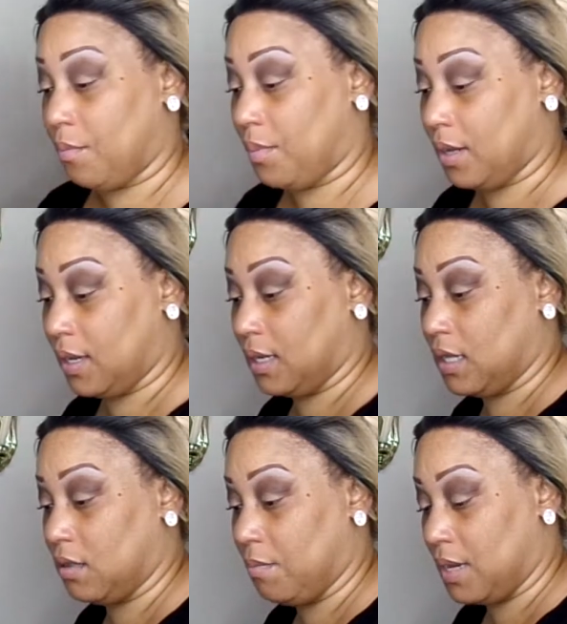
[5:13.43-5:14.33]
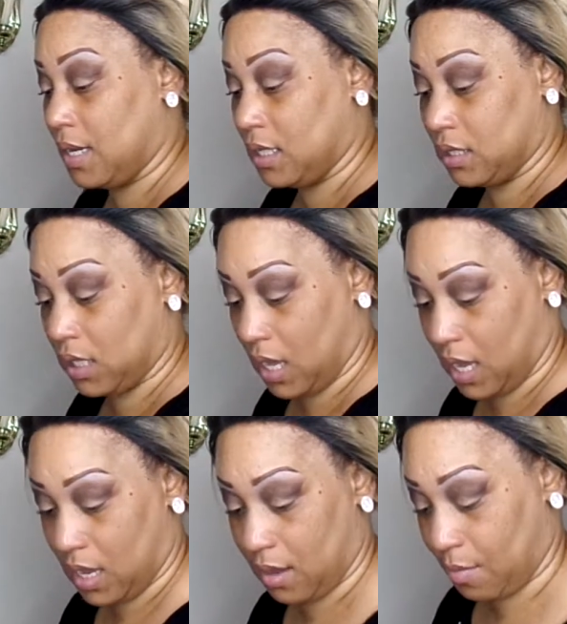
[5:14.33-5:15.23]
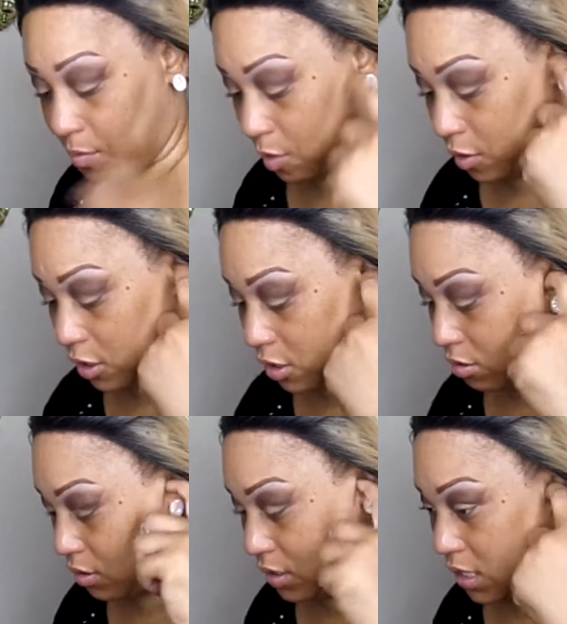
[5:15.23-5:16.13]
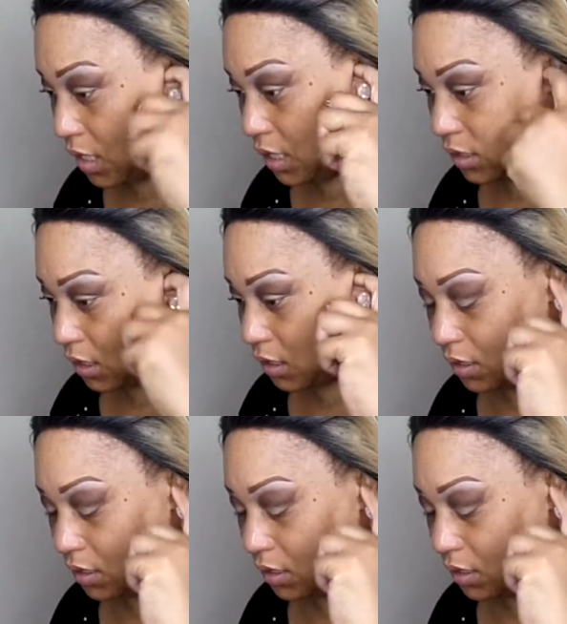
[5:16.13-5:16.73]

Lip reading: But in the meantime, I'm going to use this because